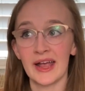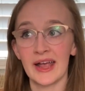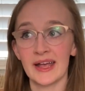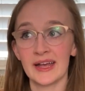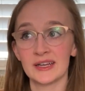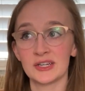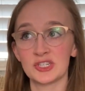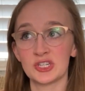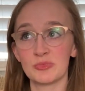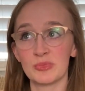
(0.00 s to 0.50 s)

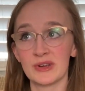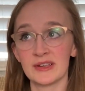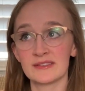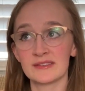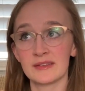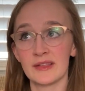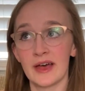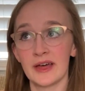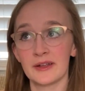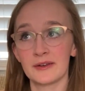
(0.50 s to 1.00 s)
and she
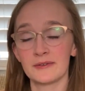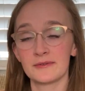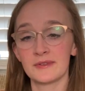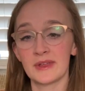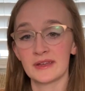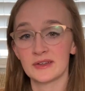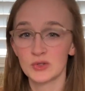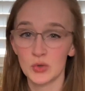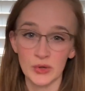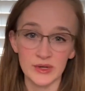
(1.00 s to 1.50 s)
brings a lot of
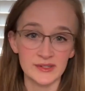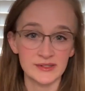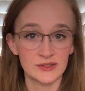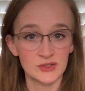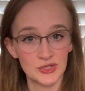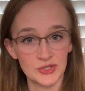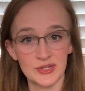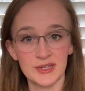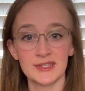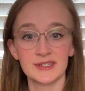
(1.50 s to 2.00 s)
toys
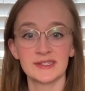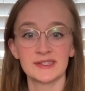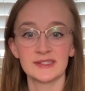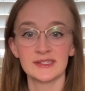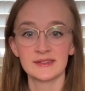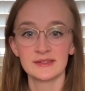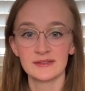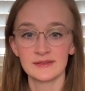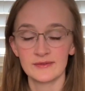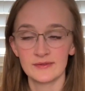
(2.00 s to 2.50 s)
and
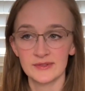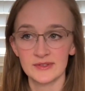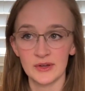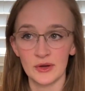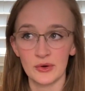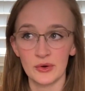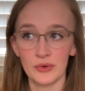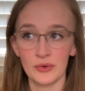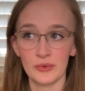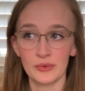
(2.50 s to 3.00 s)
treats
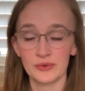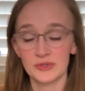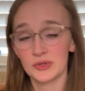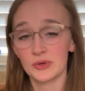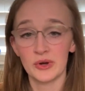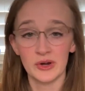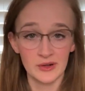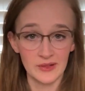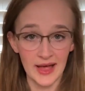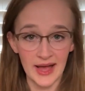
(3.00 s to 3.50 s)

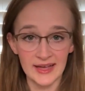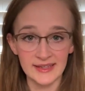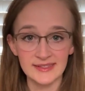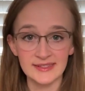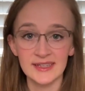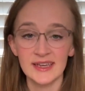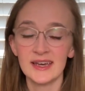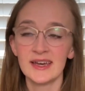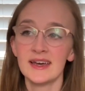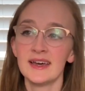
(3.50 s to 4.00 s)
to her
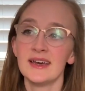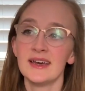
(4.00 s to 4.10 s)
class,